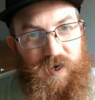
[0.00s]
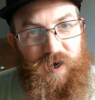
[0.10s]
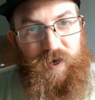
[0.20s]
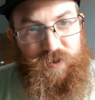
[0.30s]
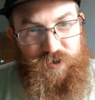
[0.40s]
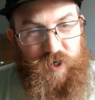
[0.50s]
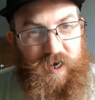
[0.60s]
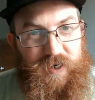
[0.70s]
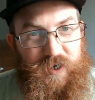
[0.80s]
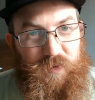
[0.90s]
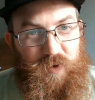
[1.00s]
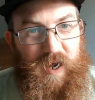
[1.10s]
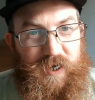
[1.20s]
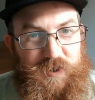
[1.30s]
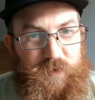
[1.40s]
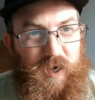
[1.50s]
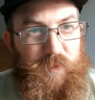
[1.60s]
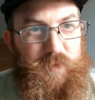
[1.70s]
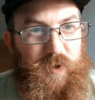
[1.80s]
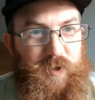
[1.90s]
The tracking number has been
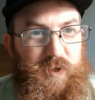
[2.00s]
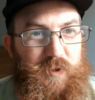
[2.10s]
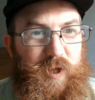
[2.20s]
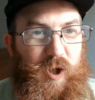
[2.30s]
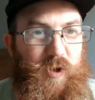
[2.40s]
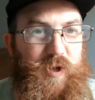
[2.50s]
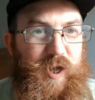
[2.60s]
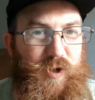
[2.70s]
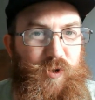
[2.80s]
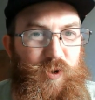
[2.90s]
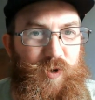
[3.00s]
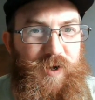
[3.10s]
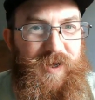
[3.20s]
uploaded. They were like, okay, cool.